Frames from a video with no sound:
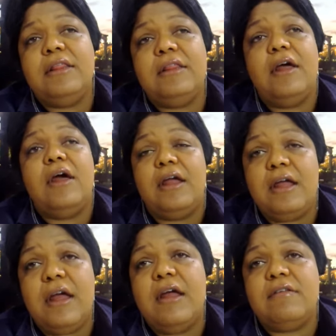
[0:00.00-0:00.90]
And
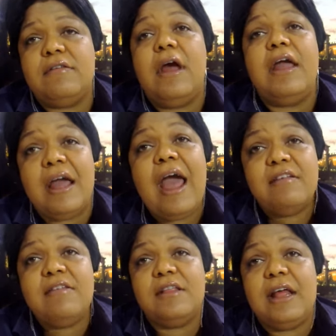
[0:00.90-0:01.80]
uh, he is he
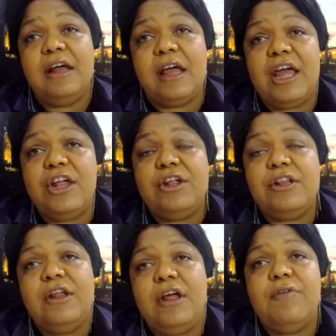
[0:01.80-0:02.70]
heads the
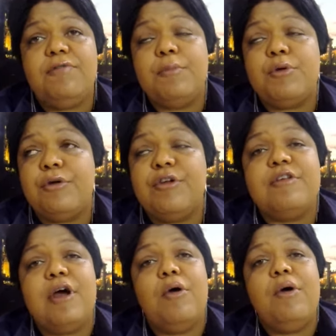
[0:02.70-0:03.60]
delegation uh, from
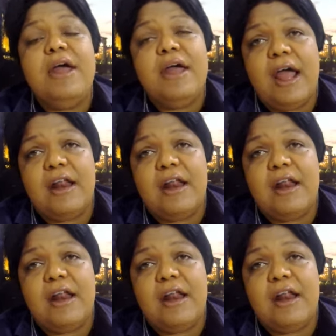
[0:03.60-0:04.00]
Curacao,